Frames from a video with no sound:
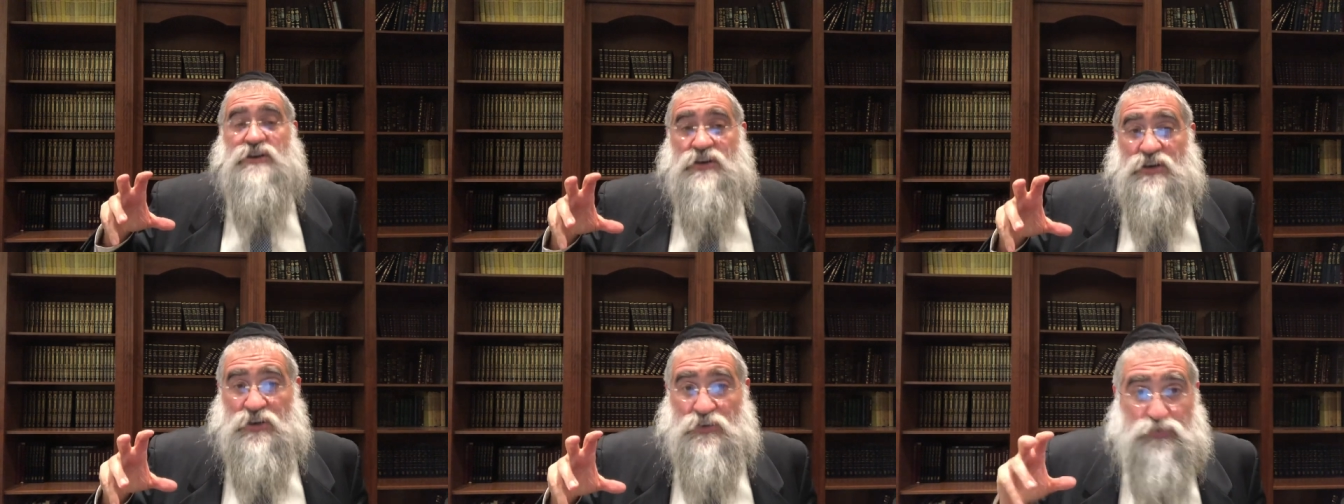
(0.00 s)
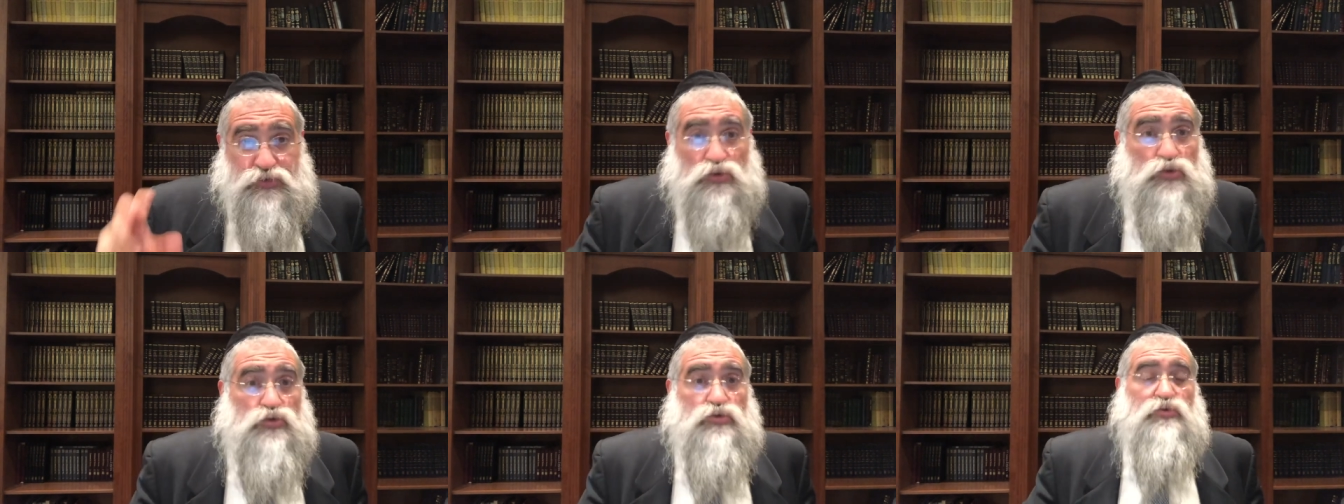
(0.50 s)
uh,
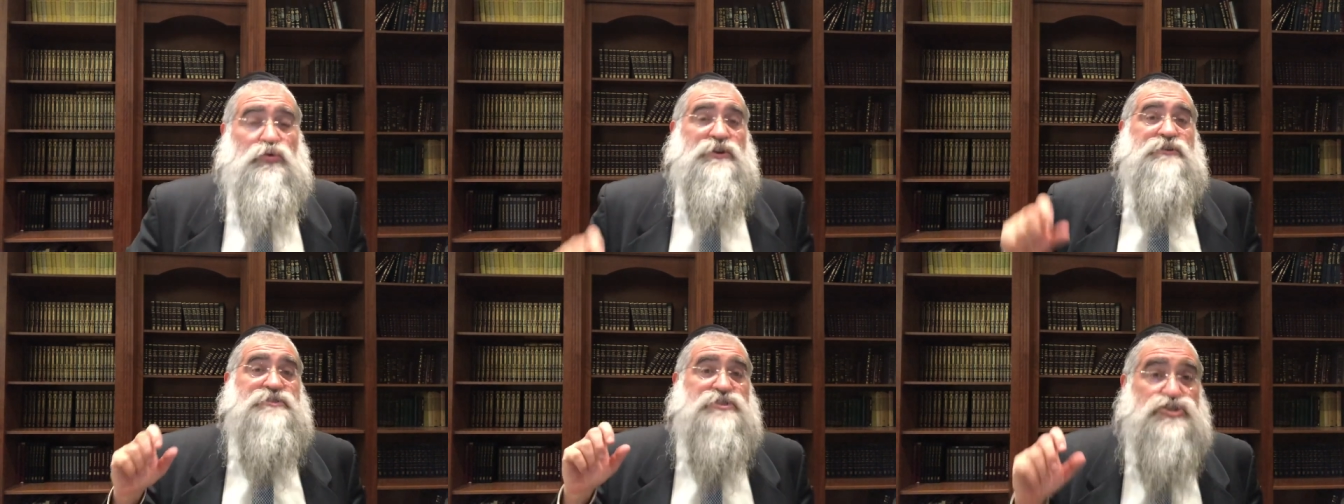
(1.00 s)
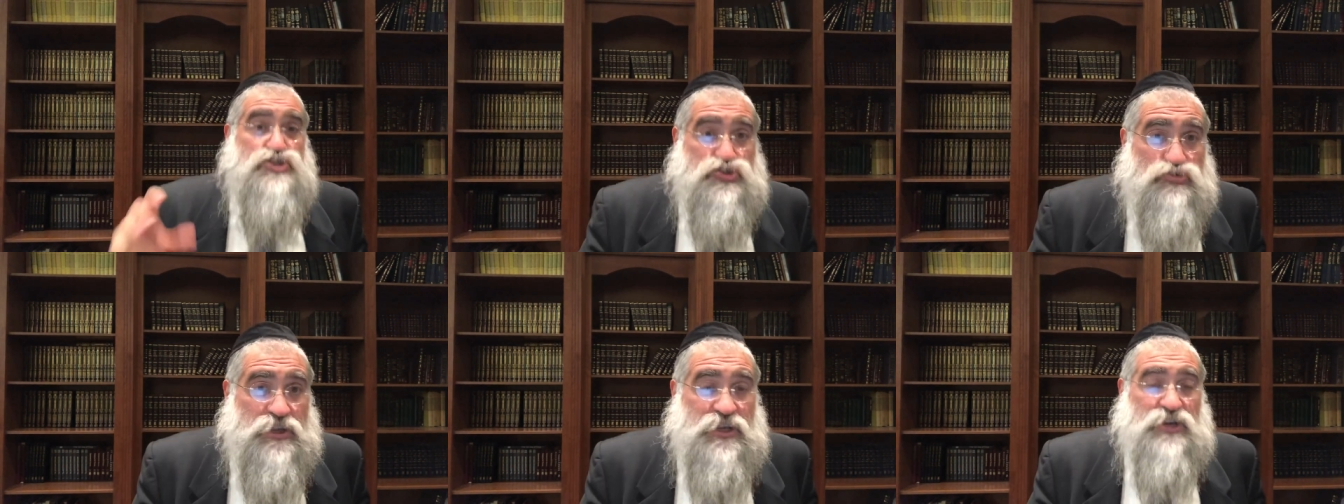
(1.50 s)
food, whether it's in
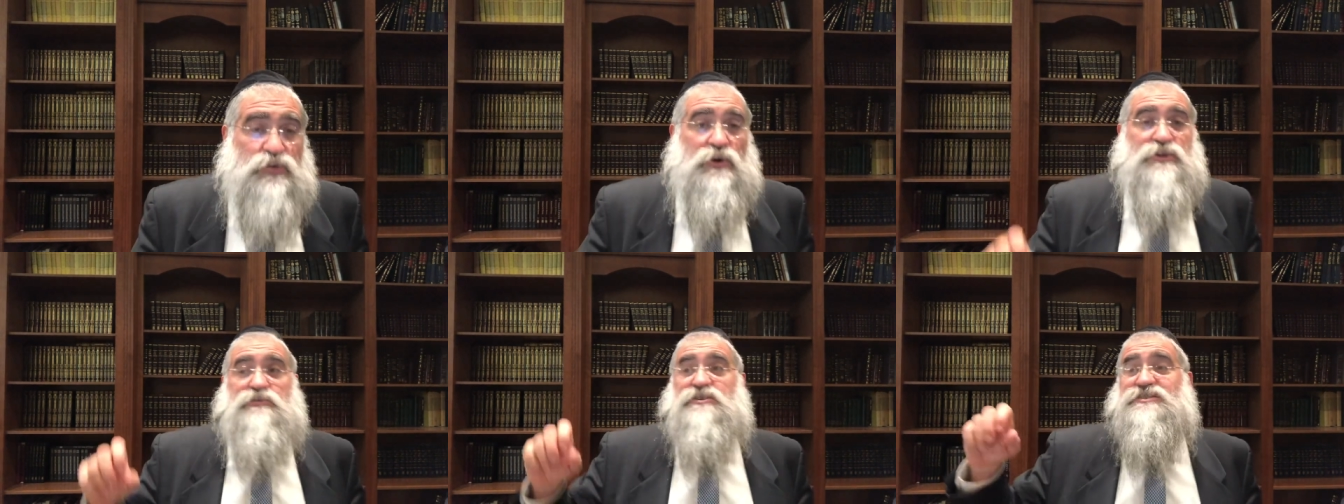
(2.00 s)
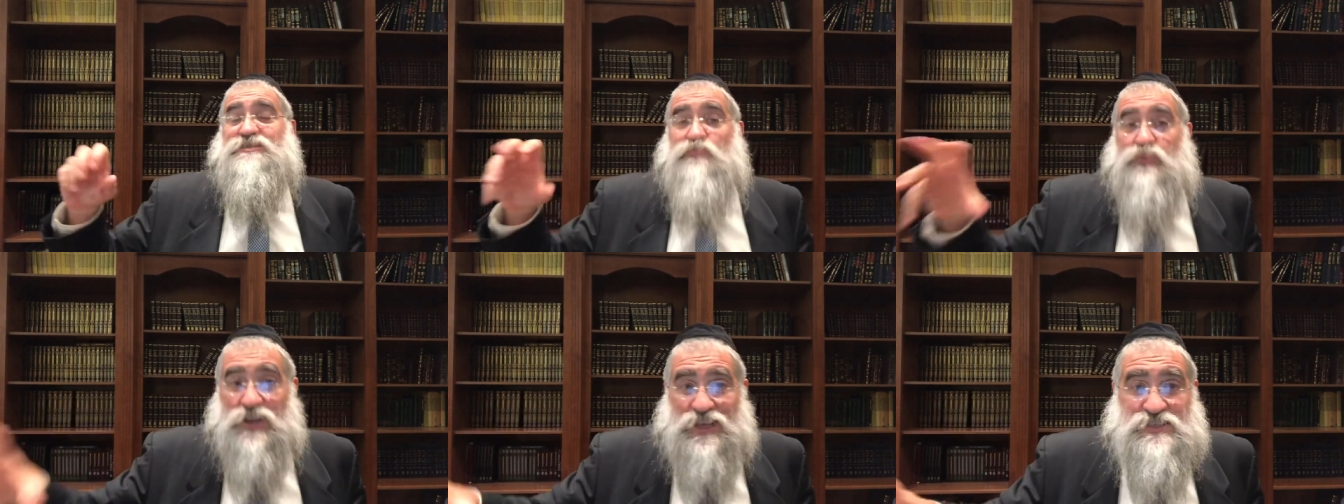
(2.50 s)
drink, whether it's in
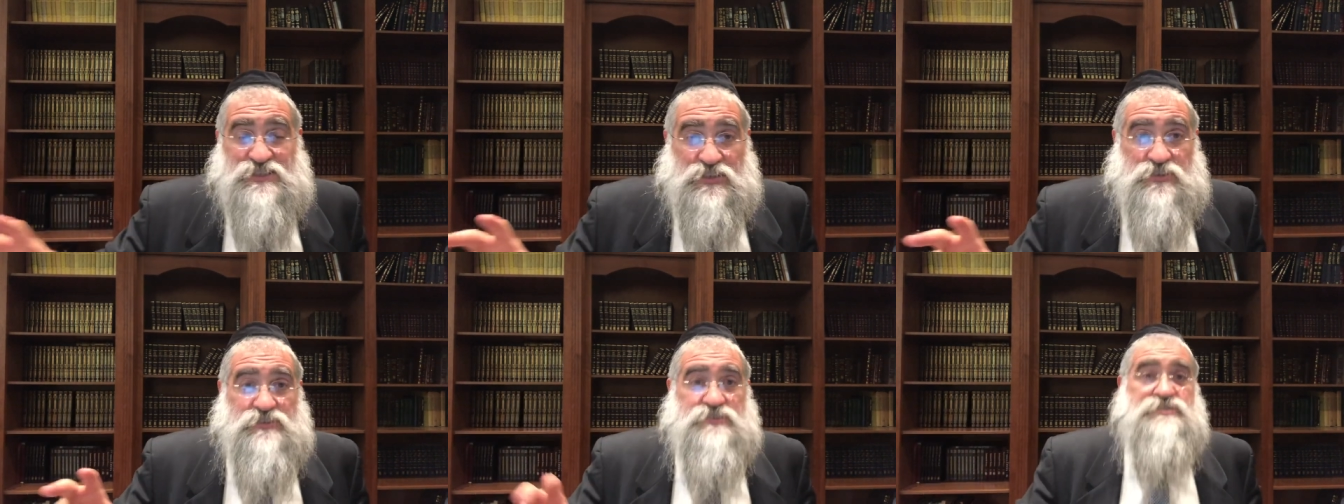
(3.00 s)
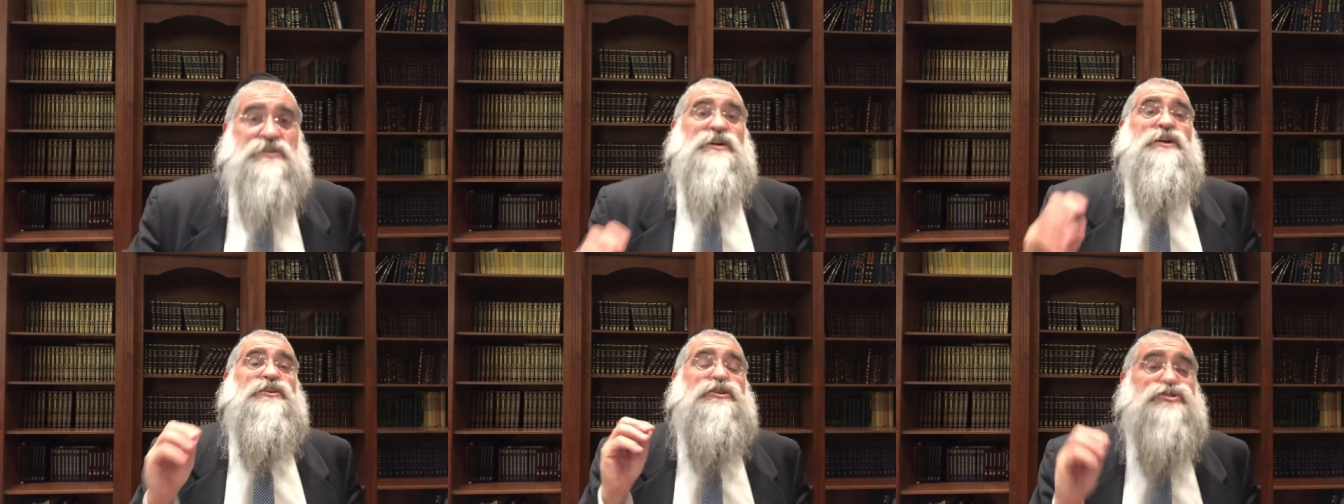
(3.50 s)
places,
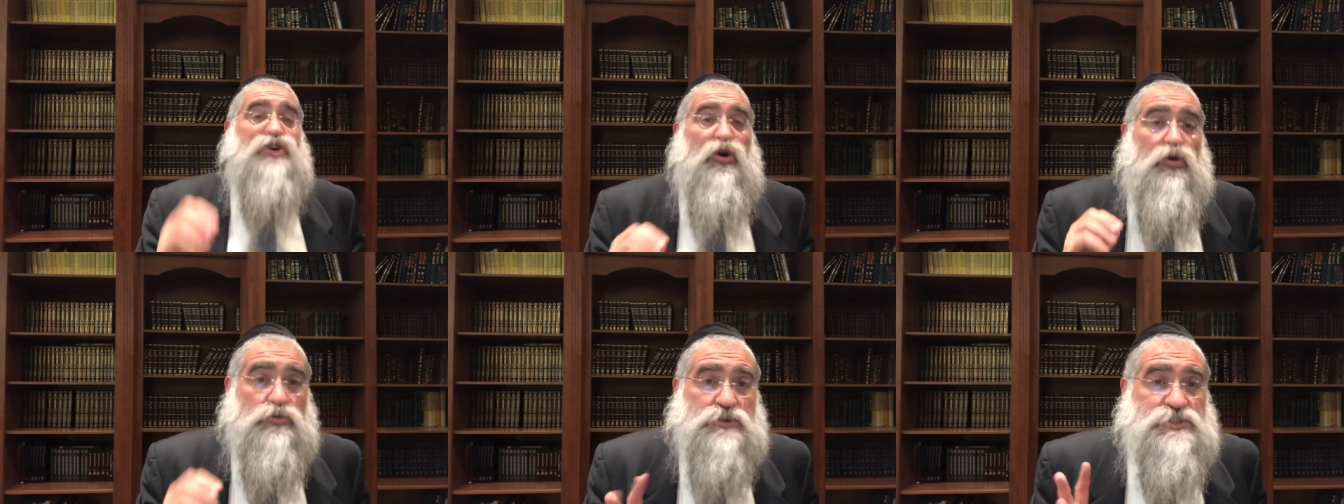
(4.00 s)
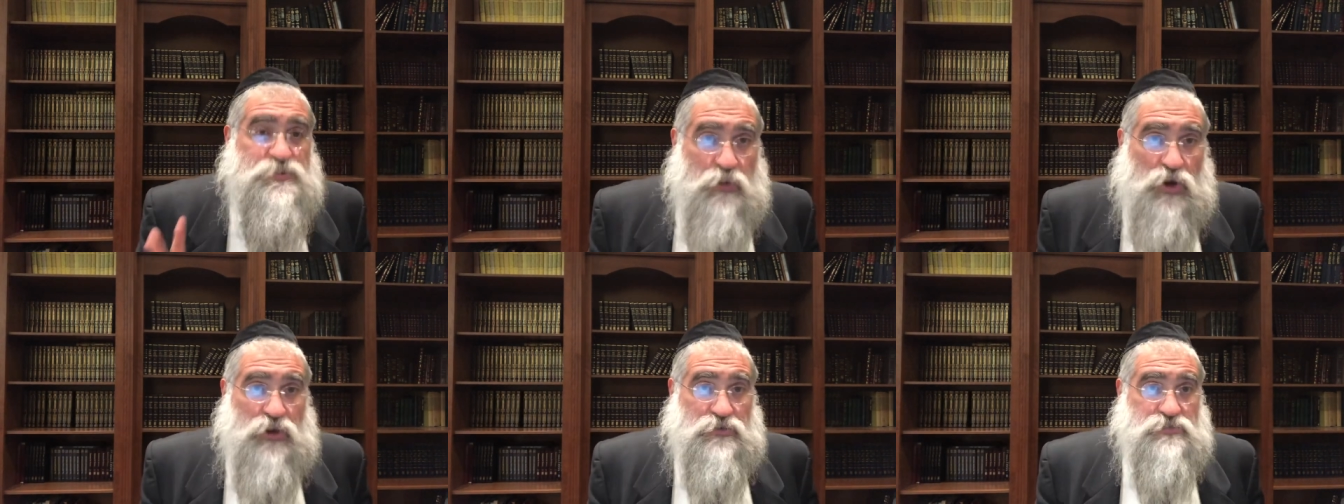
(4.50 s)
there's holy
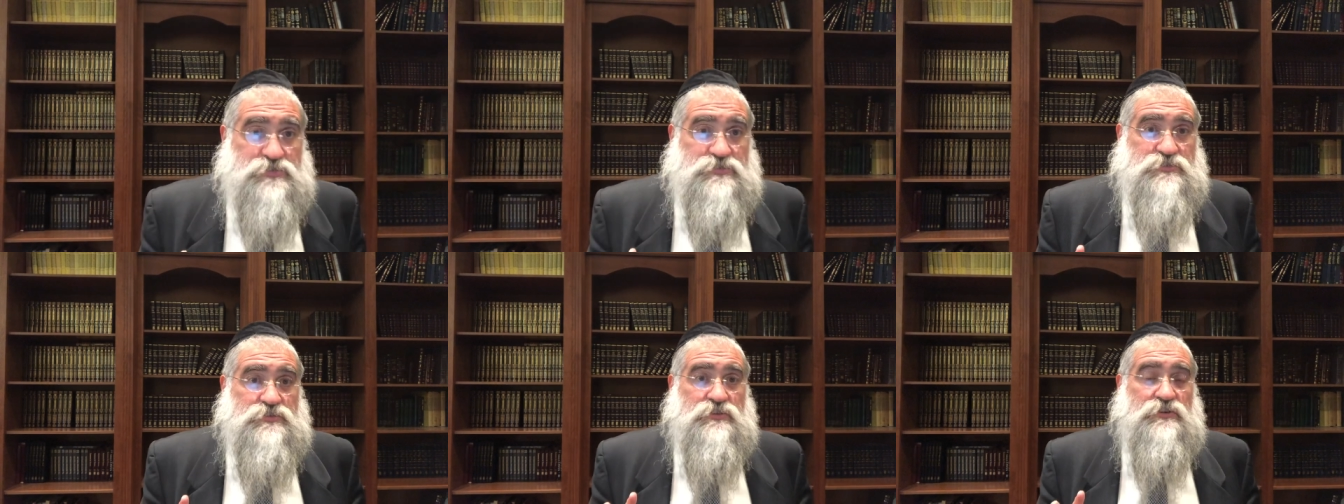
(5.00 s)
sparks.